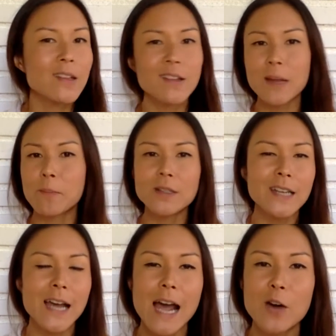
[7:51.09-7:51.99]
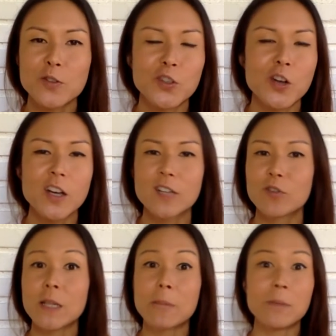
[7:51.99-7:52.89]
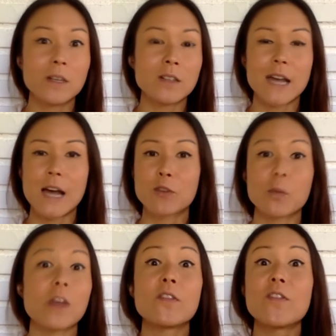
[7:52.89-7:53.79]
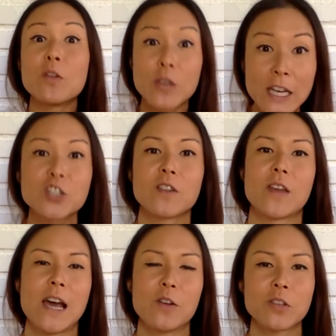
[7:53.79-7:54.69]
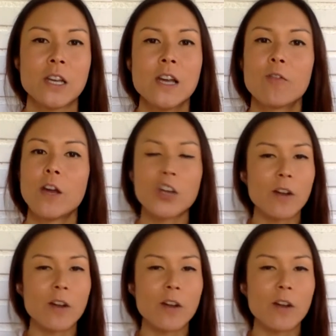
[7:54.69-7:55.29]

It's like building a house. You're not going to really build a house without the foundation of the house, right?